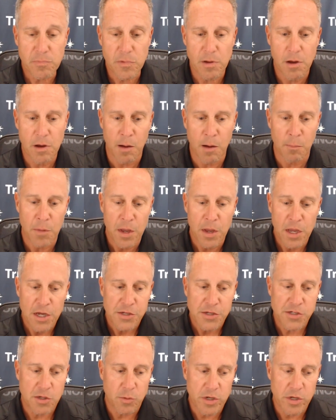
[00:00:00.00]
Um, yeah.
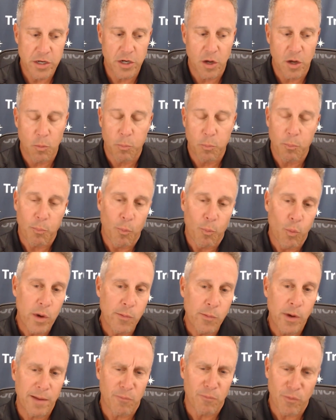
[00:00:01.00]
So, you know, we
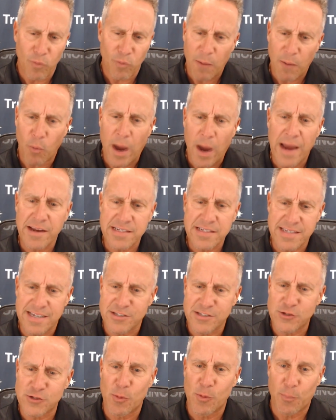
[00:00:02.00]
went, why, why is
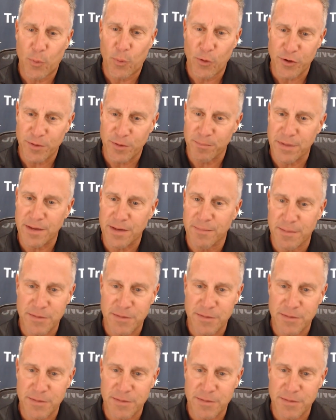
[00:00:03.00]
that so important to me and